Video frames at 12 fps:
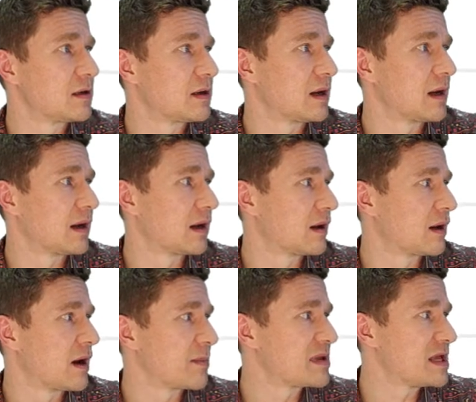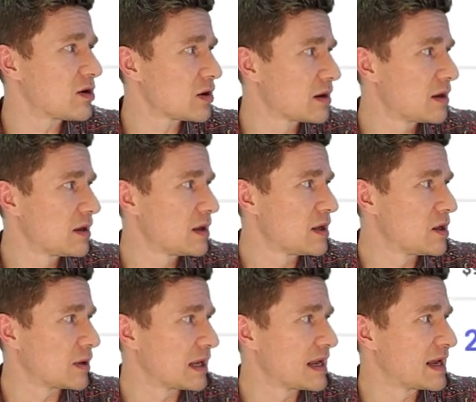uh, up here.
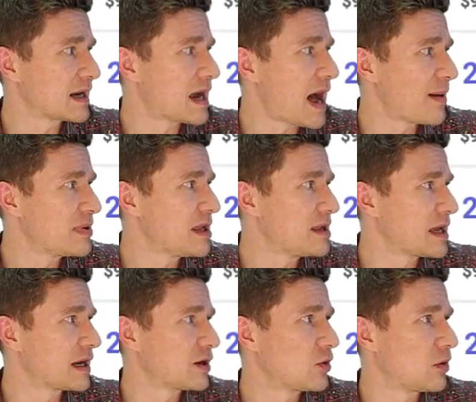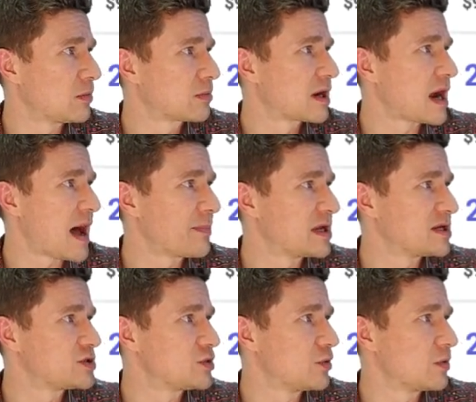You can hit copy and it'll copy
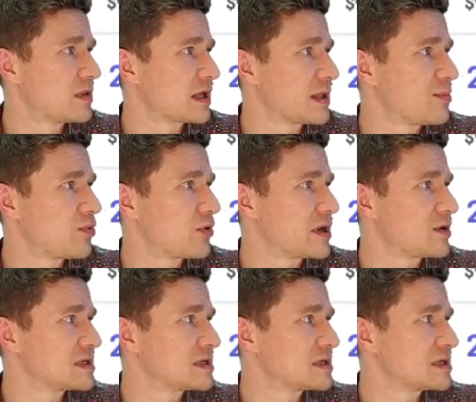it to the clipboard,